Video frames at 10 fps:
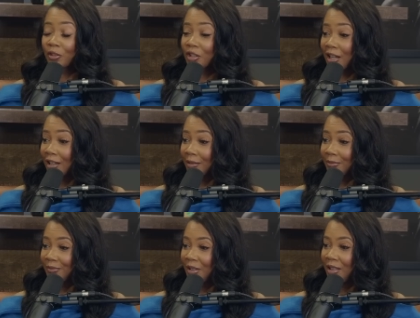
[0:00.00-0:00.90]
or shot?
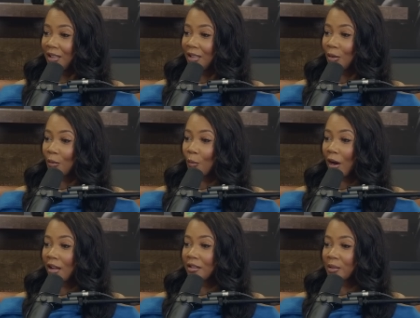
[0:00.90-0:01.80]

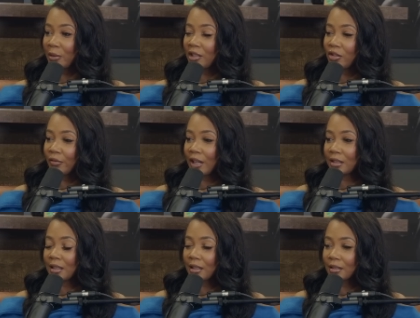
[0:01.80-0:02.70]
Wildest place you've had
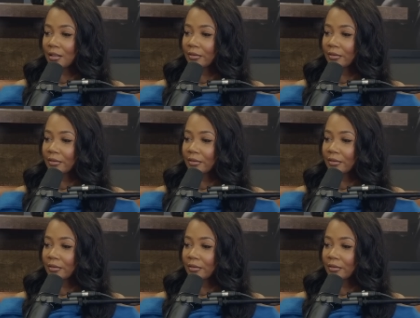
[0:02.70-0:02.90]
sex?